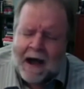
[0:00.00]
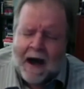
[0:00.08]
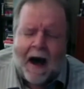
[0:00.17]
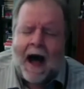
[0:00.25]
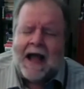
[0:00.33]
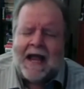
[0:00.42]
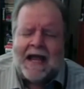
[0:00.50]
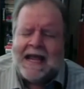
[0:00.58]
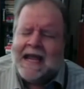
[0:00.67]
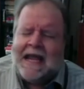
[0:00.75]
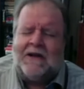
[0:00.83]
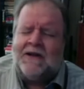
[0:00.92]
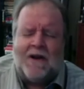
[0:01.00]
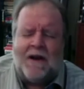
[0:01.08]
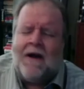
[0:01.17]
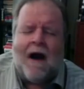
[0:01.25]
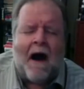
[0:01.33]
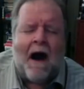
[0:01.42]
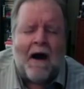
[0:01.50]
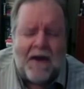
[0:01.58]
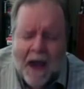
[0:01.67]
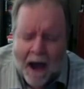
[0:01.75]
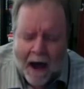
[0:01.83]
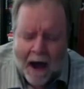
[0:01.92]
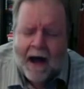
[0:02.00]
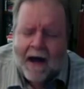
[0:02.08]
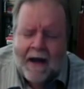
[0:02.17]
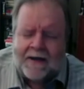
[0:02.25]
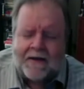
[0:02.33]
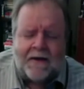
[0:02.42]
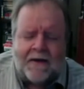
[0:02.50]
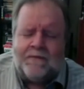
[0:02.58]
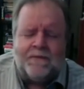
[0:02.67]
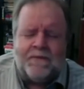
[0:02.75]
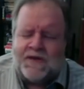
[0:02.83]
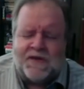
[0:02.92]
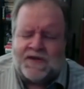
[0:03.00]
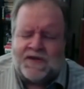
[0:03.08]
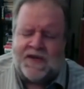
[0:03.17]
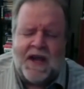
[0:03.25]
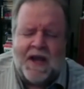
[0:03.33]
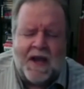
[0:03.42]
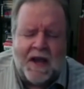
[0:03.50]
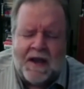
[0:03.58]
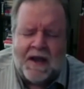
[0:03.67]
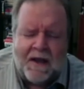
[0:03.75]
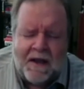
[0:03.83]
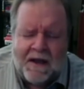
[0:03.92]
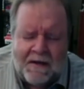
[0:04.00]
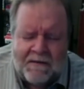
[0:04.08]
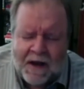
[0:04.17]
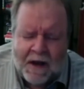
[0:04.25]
I heal your heart, I come to save.